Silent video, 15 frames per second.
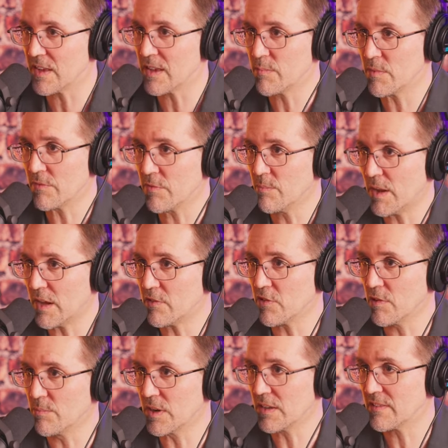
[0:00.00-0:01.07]
same information
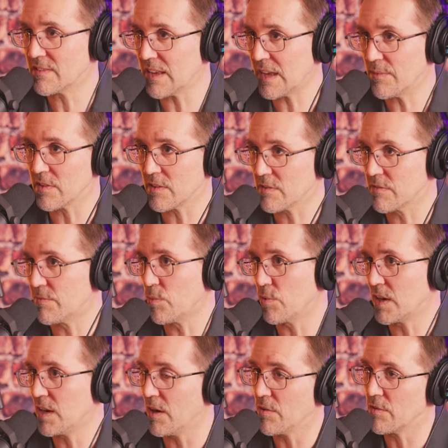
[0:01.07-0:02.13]
yeah. but it saves us
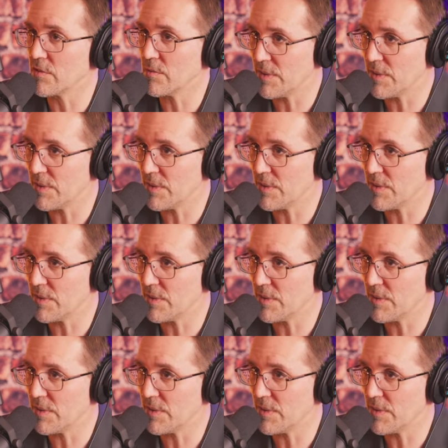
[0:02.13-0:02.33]
$40 yeah.